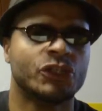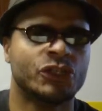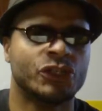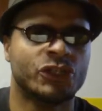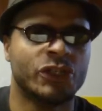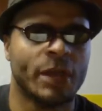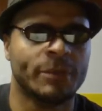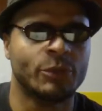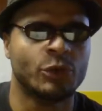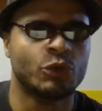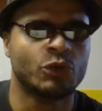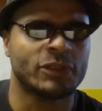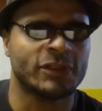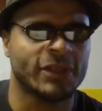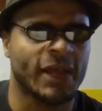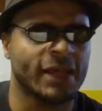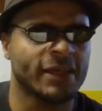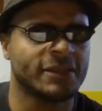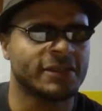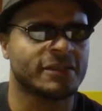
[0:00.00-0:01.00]

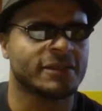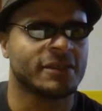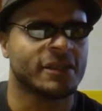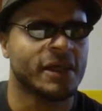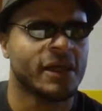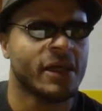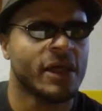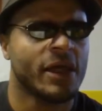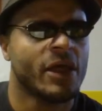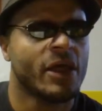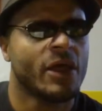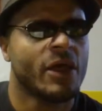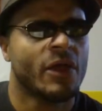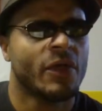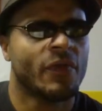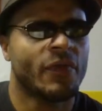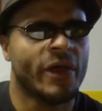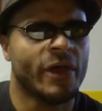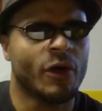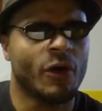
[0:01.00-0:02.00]
Jebusites,
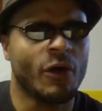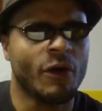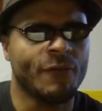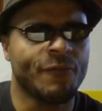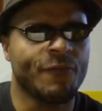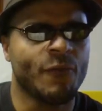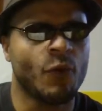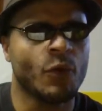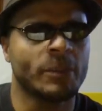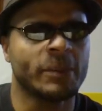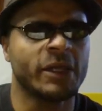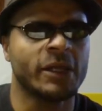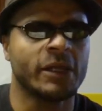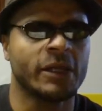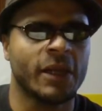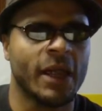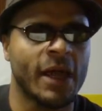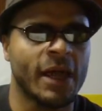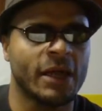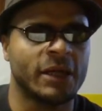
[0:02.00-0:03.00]
they all formed an
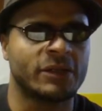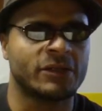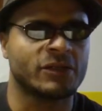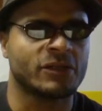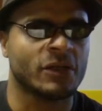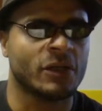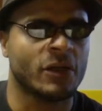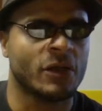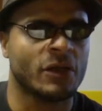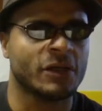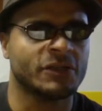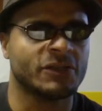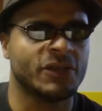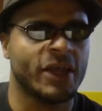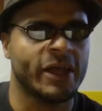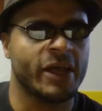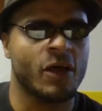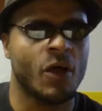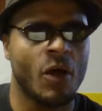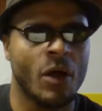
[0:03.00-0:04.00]
alliance to launch
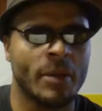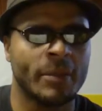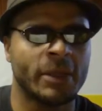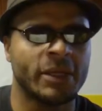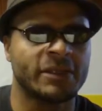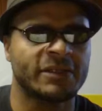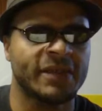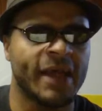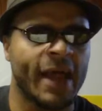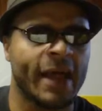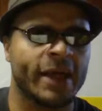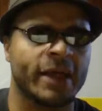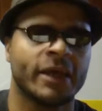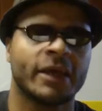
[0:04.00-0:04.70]
a common attack